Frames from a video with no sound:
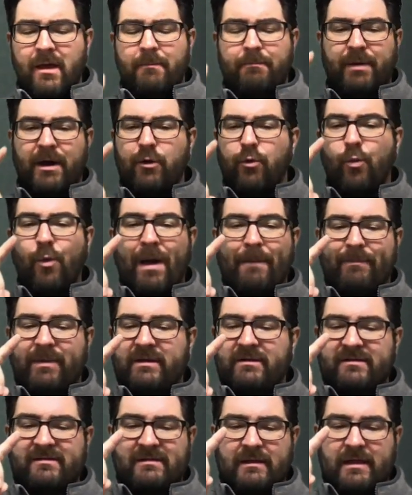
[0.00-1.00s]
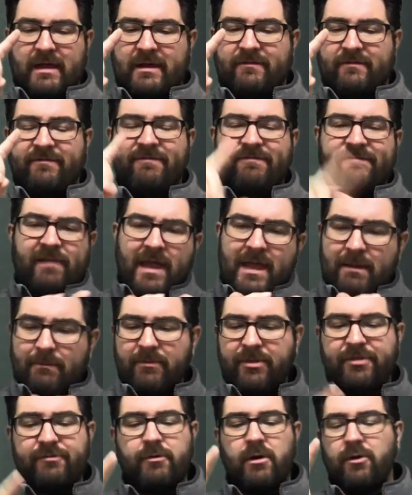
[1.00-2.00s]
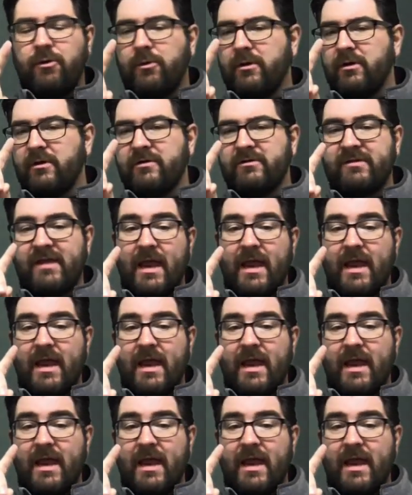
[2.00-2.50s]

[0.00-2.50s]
but weapons like flamethrowers